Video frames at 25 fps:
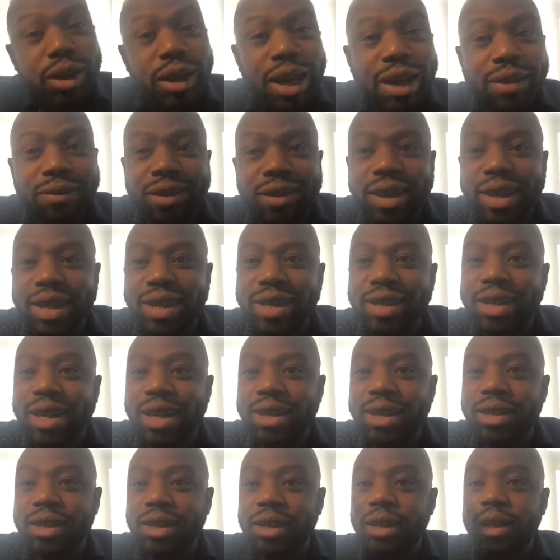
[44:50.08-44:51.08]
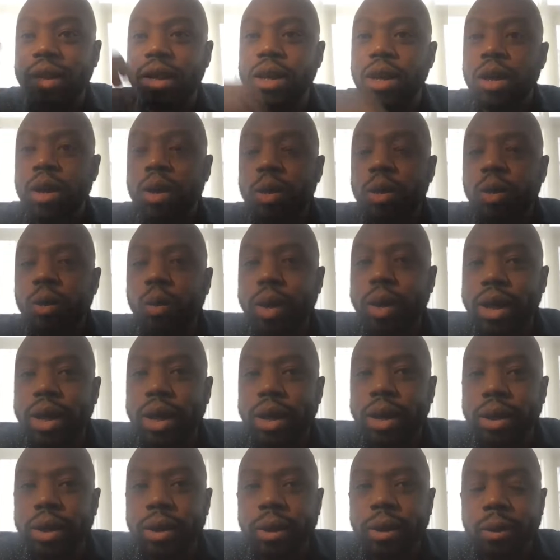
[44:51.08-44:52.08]
life case actually,
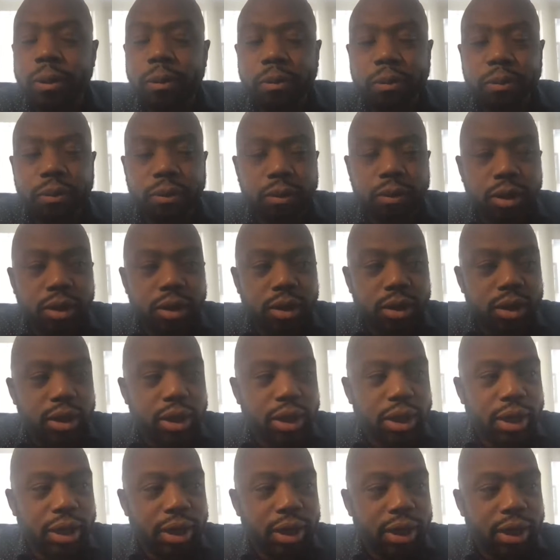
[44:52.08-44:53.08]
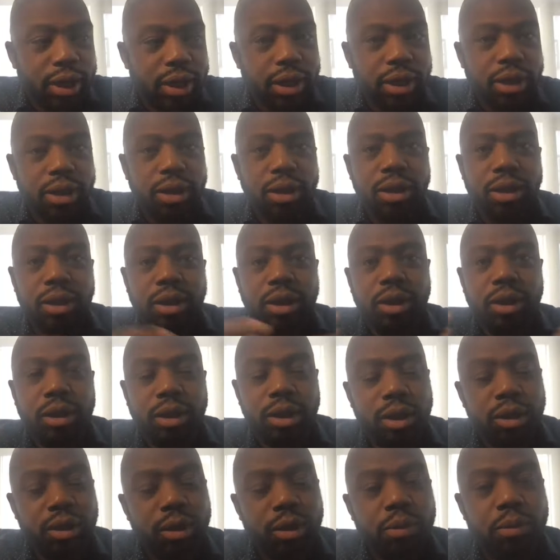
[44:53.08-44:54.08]
where uh,
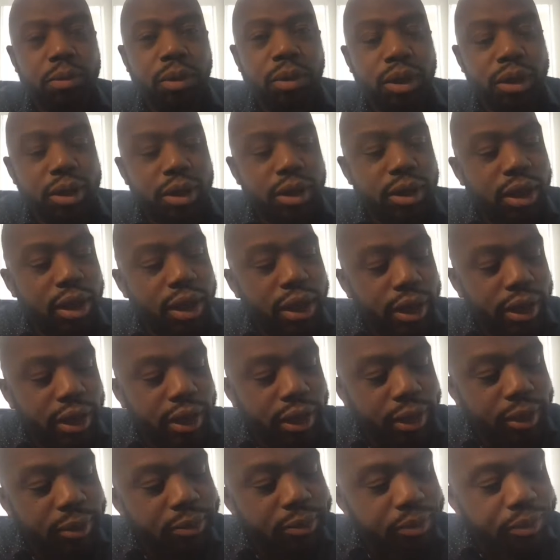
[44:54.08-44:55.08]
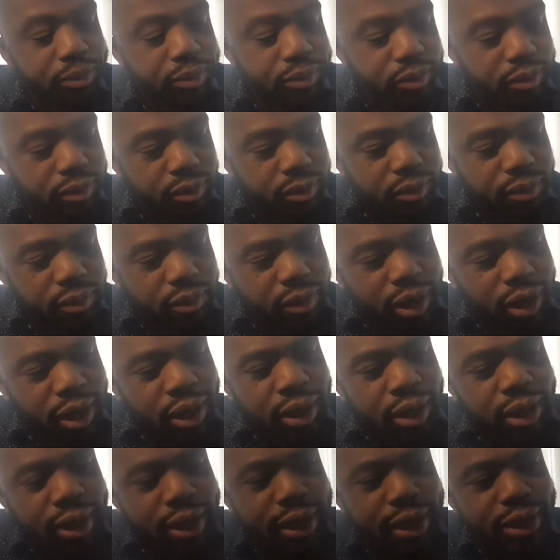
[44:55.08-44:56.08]
there's a, a study
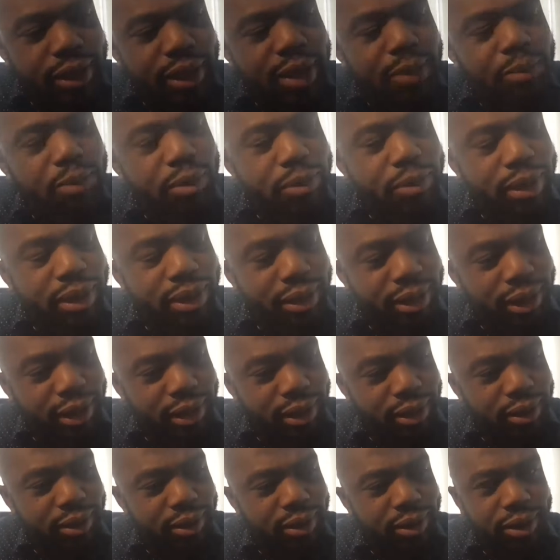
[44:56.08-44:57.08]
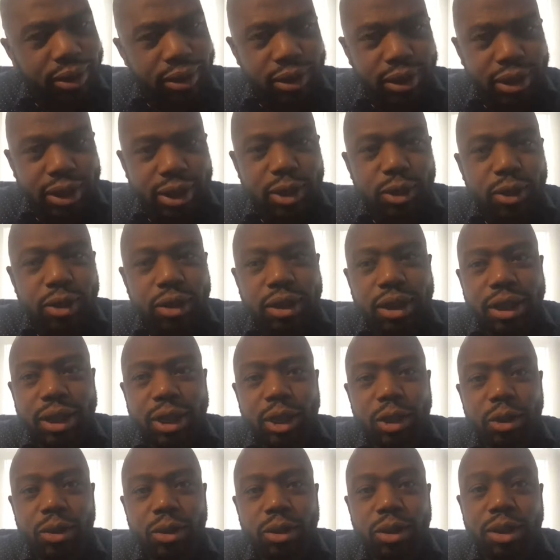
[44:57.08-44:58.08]
it's implementing
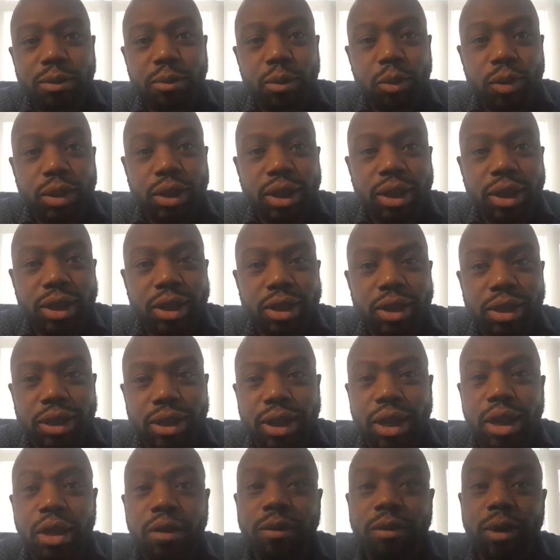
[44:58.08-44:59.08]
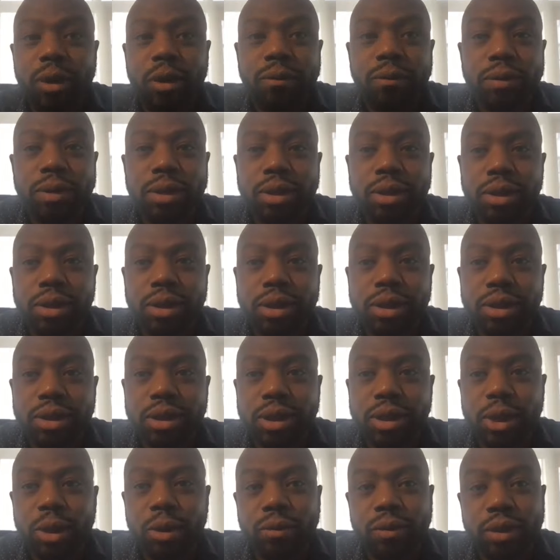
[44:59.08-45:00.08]
intersectional stigma reduction in healthcare facilities
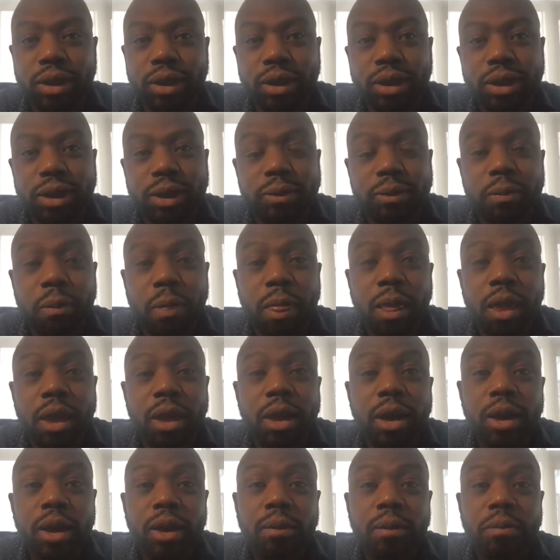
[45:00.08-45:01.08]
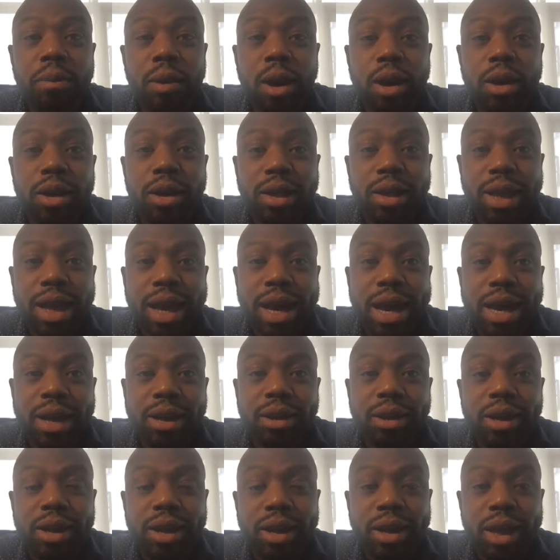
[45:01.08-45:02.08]
and intervention. Part of
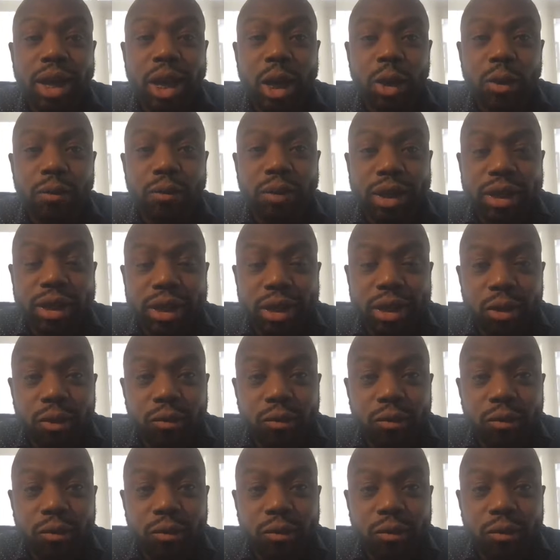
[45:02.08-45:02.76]
that intervention